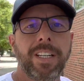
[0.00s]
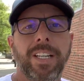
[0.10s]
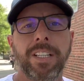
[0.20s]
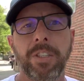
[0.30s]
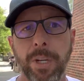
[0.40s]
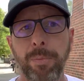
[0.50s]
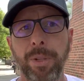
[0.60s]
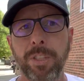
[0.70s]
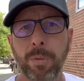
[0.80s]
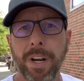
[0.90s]
in the
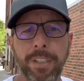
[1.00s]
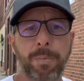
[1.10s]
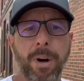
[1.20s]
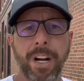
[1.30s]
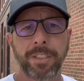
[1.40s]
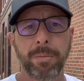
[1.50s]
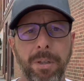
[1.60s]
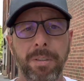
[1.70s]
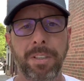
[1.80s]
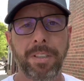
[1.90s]
simplest ways
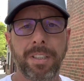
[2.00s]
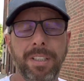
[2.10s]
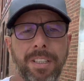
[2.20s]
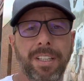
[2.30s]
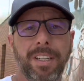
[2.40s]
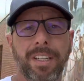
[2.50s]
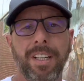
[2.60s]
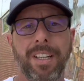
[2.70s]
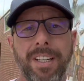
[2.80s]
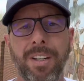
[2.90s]
possible,
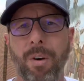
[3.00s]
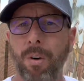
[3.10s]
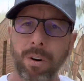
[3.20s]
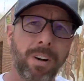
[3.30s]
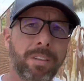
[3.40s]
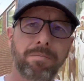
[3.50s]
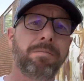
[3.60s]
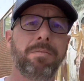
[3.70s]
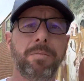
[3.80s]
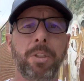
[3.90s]
or
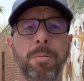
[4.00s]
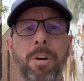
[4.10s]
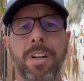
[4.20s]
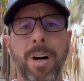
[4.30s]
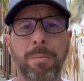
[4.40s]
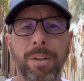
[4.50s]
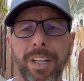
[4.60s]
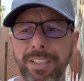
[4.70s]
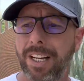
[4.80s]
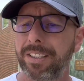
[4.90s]
do more
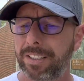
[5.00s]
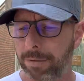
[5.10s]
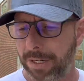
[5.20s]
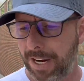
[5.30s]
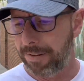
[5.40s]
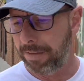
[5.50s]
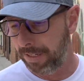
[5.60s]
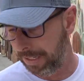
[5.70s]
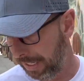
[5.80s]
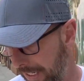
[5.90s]
complex things. Here we have,
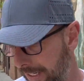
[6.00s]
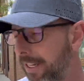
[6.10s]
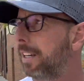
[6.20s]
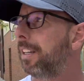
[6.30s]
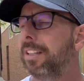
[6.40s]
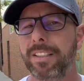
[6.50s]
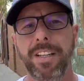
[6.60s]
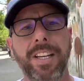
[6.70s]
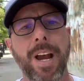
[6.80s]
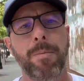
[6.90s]
it
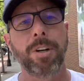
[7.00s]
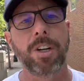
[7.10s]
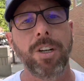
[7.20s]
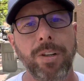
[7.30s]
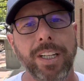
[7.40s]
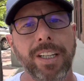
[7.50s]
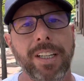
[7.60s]
is Hamburger Louie.